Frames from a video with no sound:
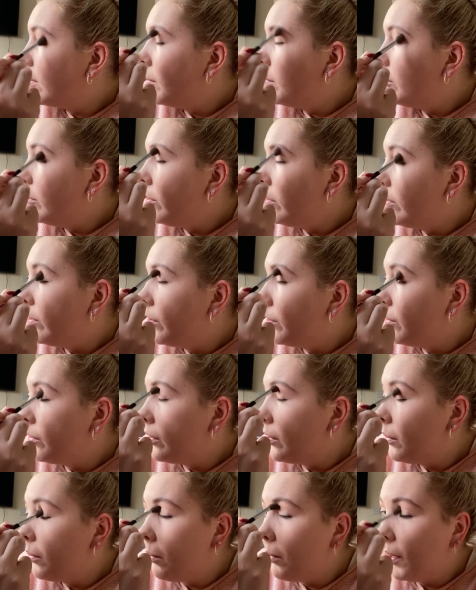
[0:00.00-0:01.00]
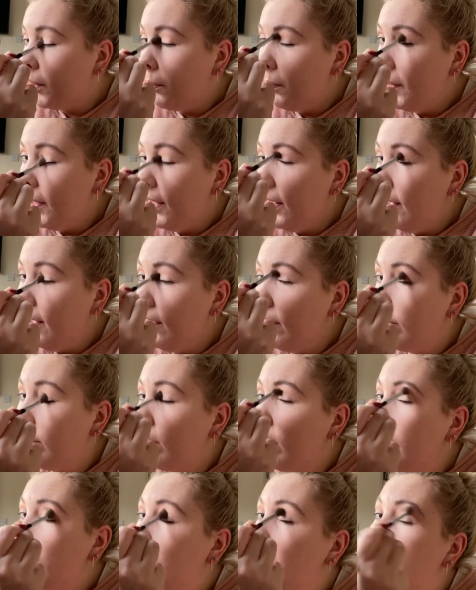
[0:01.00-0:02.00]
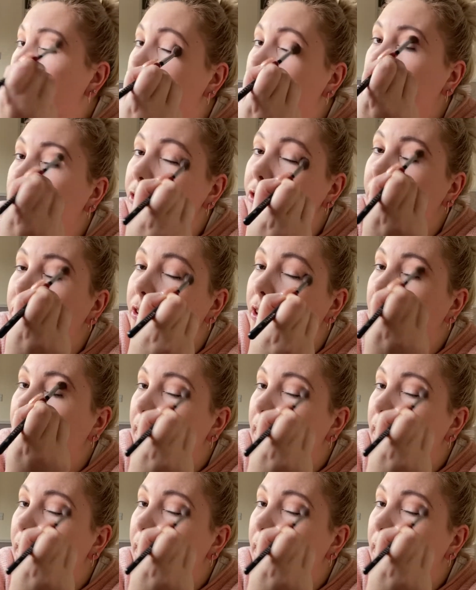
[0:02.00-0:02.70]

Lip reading: I'm just using my big fluffy brush